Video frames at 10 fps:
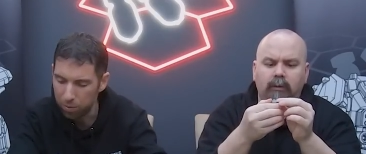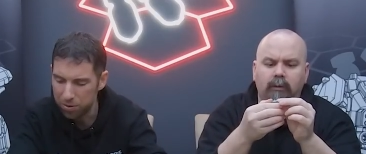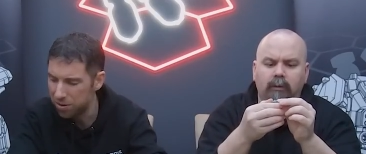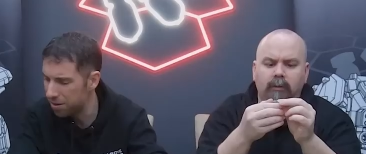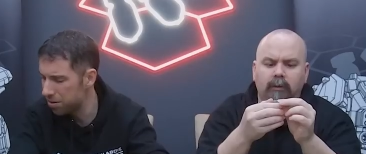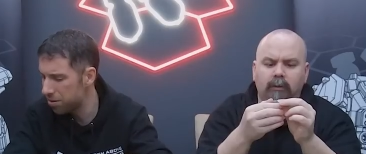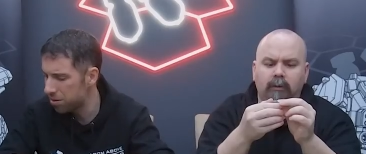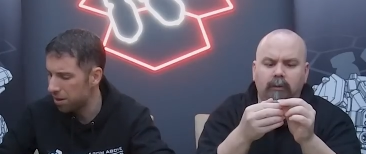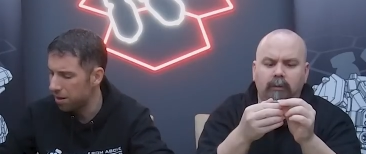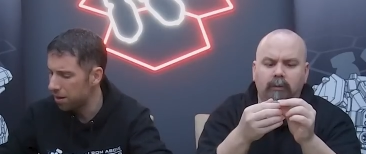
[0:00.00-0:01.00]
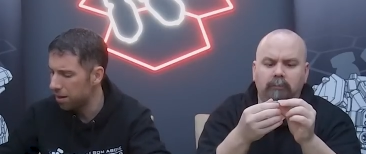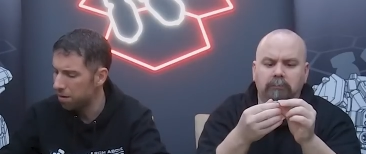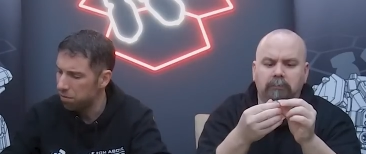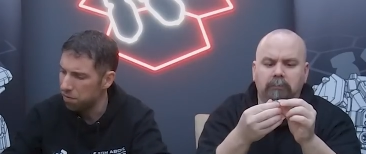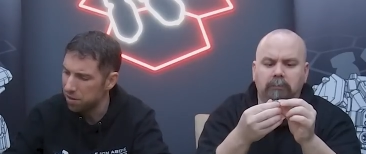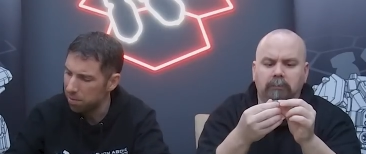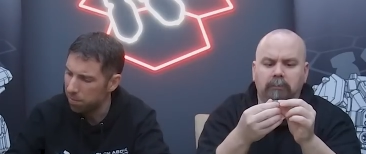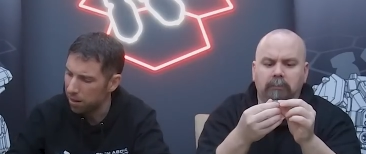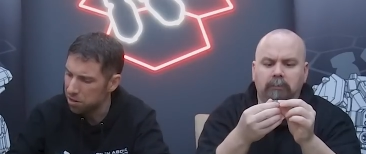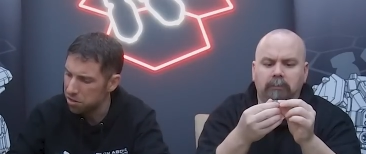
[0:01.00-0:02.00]
Speaker 1: what was this, uh,
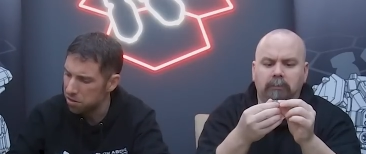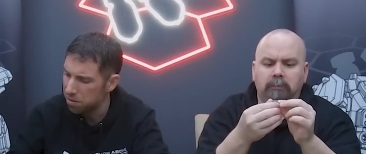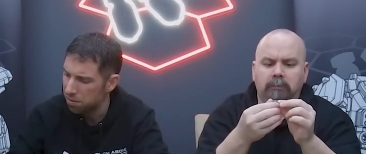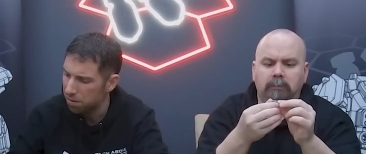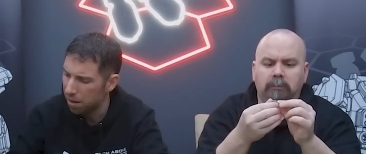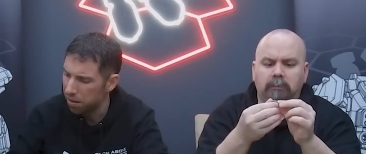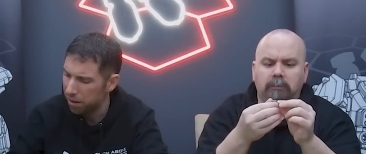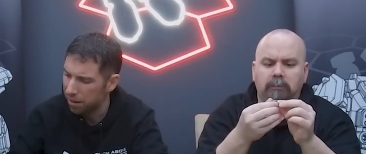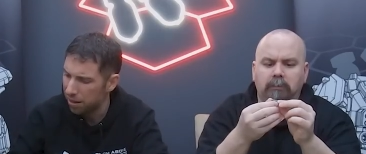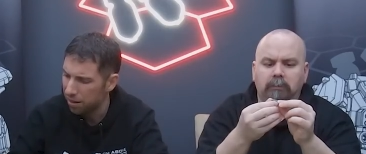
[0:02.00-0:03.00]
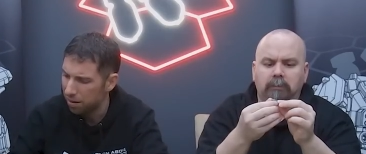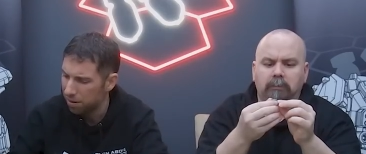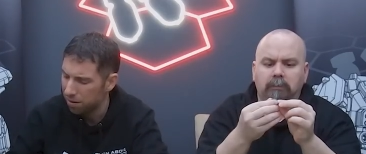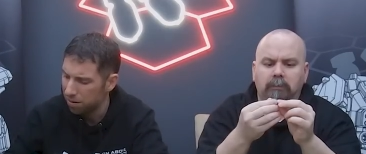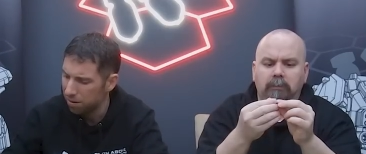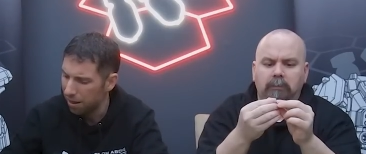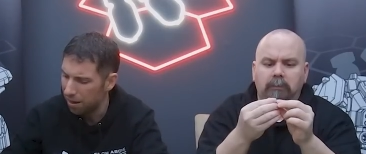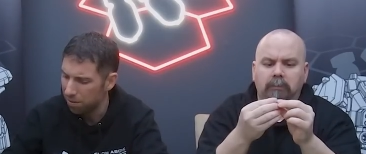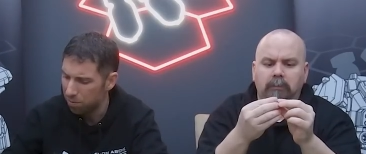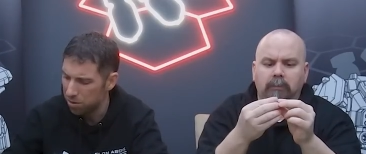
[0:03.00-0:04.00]
fifteen bucks, I think?
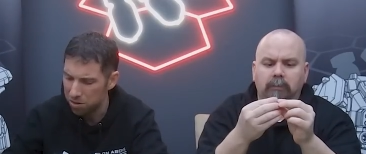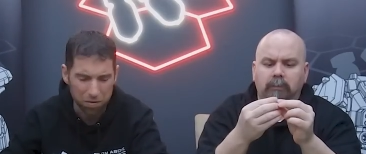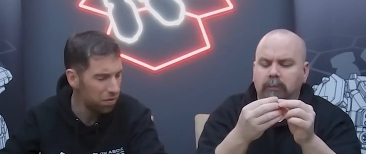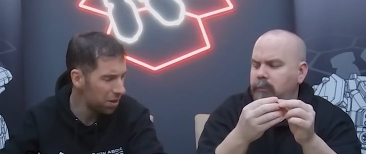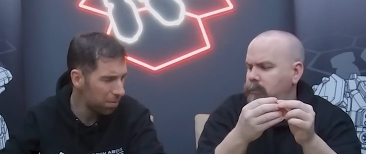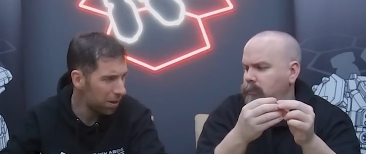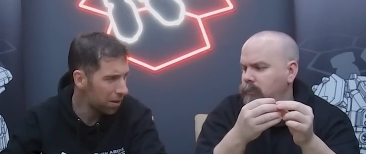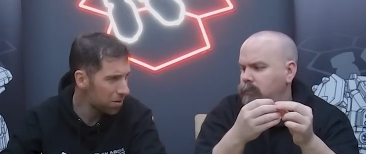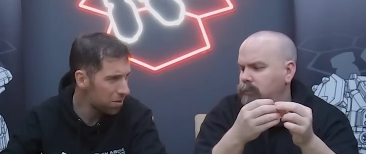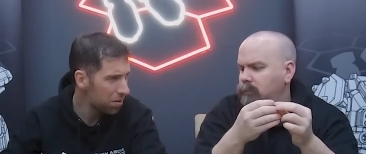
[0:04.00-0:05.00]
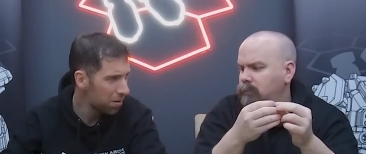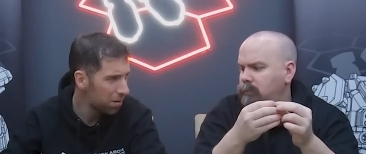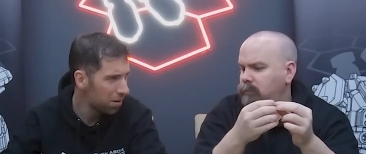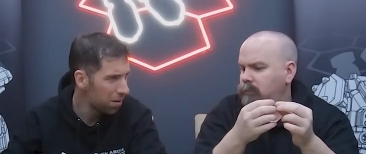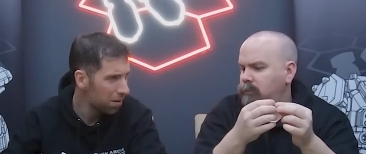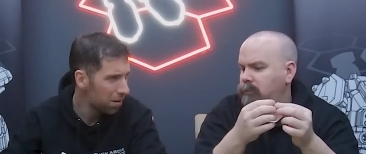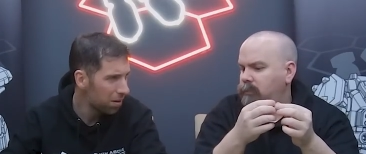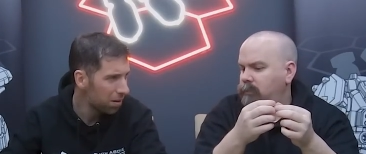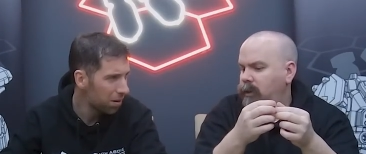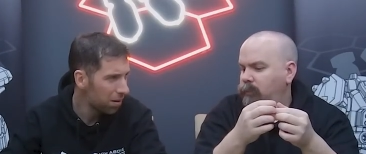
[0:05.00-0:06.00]
Dan, was this fifteen bucks?
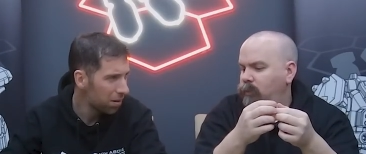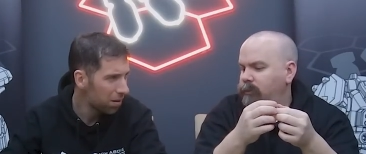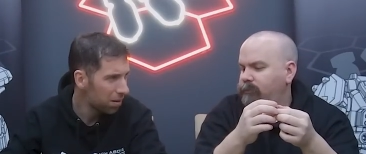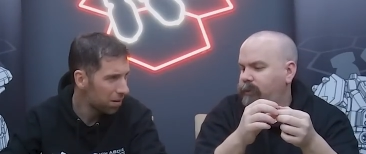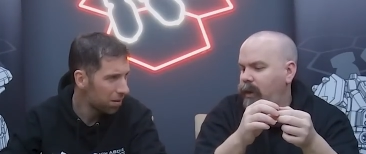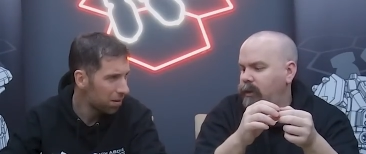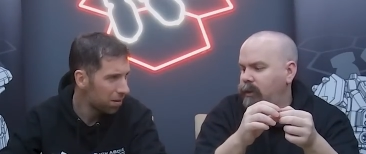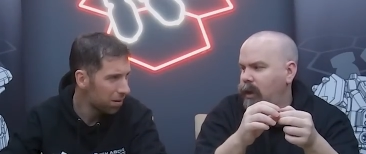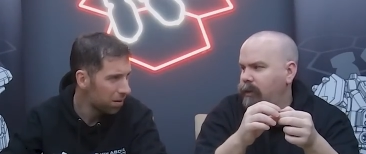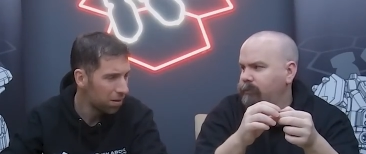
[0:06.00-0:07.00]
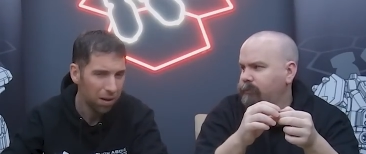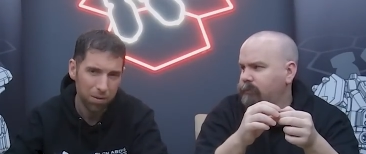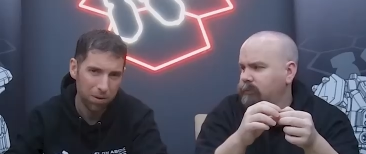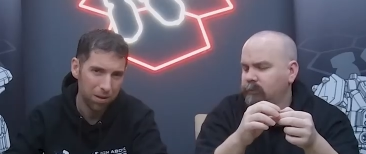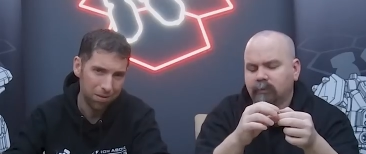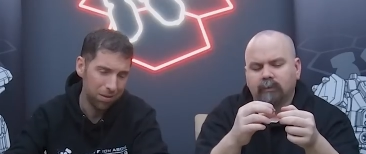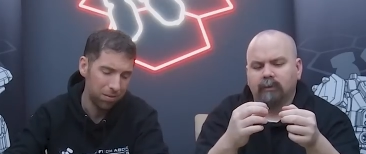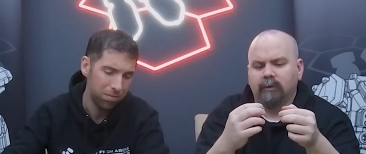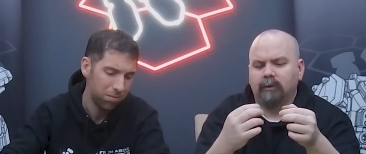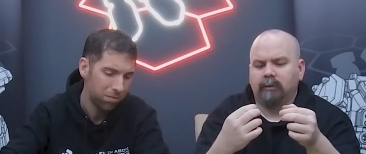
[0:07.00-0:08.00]
Speaker 2: I want to say yes.
Speaker 1: Oh, I don't
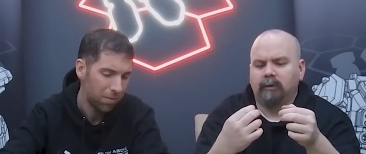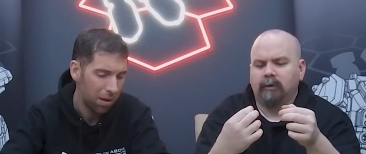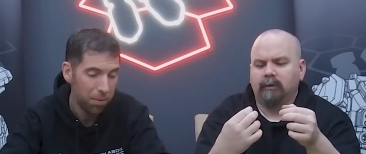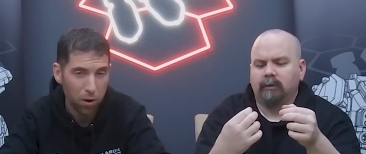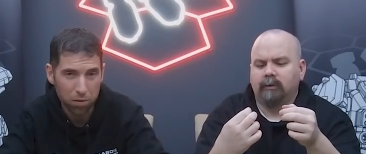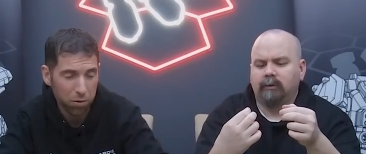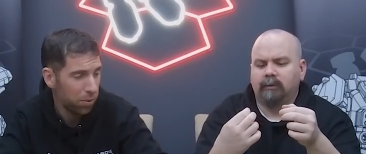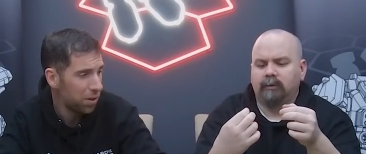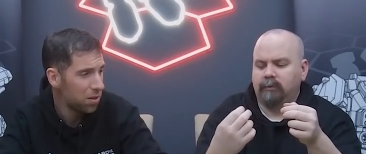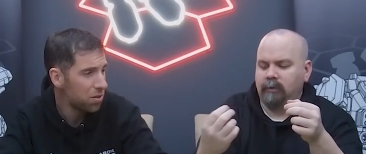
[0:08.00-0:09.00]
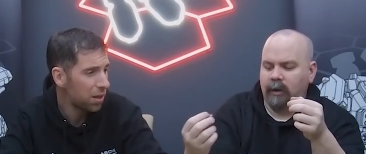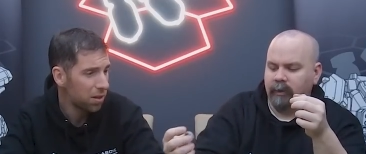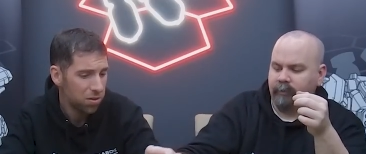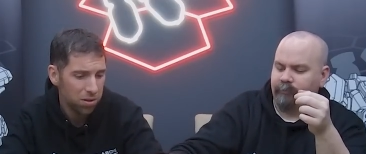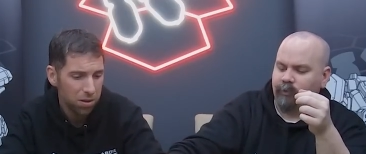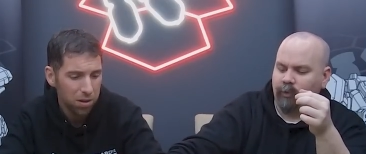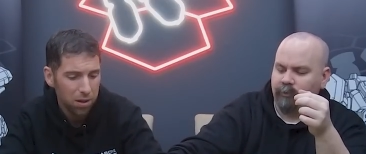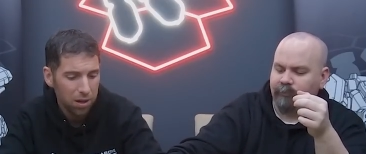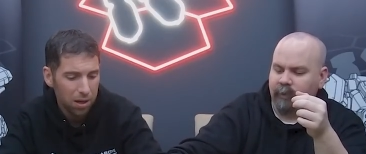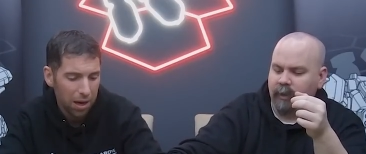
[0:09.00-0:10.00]
know. I'm awful with these things. I
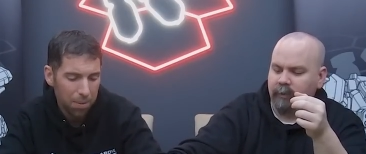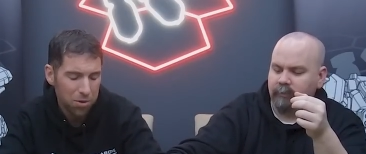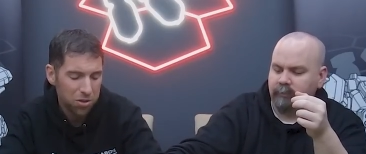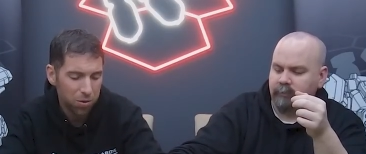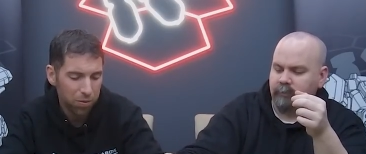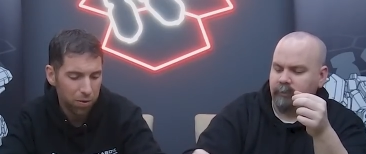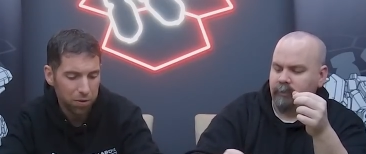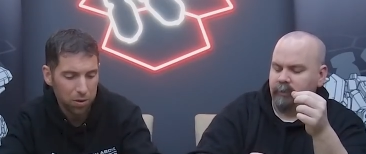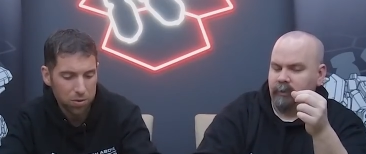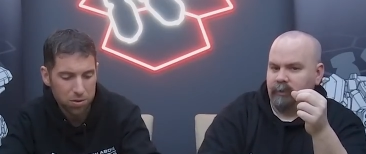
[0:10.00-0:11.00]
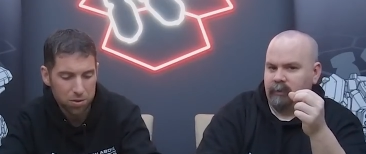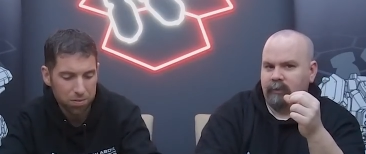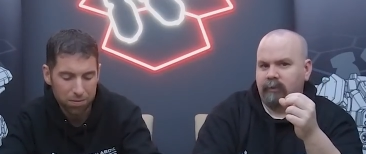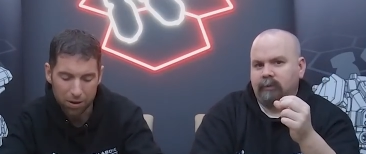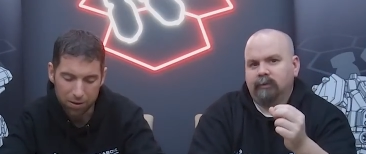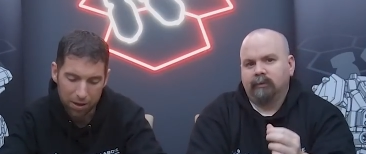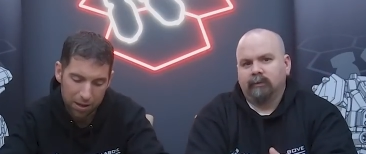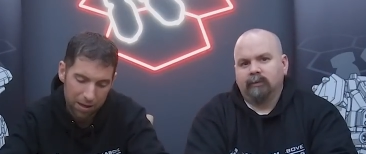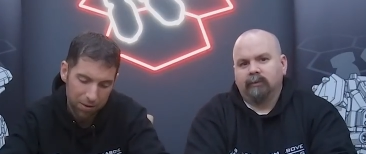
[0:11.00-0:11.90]
totally forget. I'm just doing reviews, all right? I